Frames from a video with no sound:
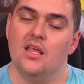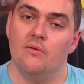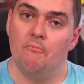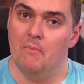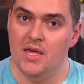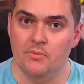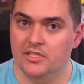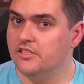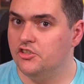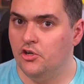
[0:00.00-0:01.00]
may be
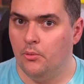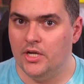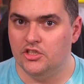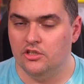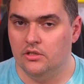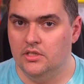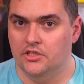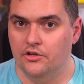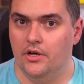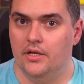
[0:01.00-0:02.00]
situationally
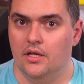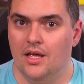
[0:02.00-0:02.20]
good.